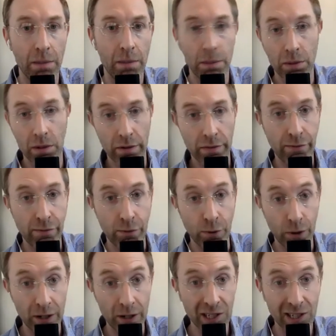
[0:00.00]
People are
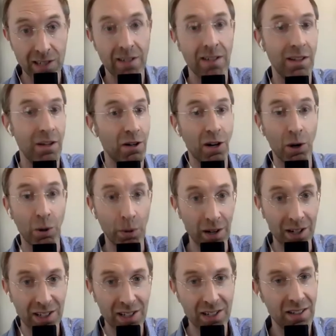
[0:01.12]
forced, they're
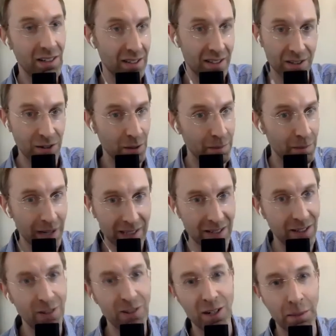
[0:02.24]
coerced, going back to
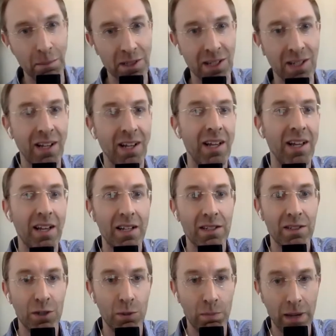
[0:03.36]
those terms,
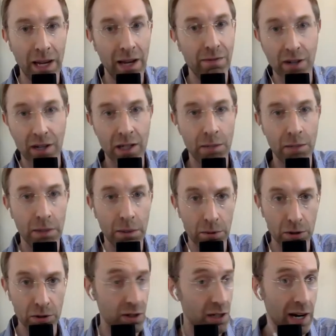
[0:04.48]
to pay for other
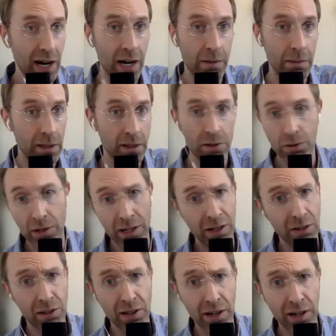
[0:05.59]
people's retirement or
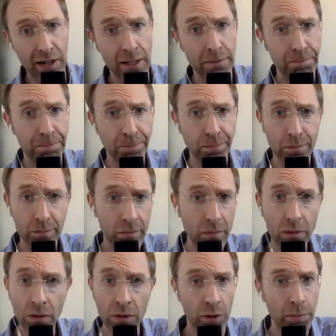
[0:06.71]
health care
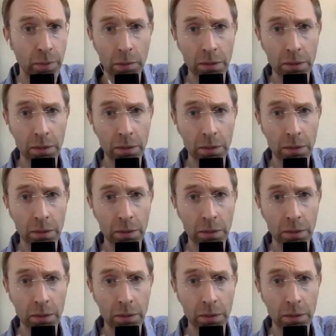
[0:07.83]
or public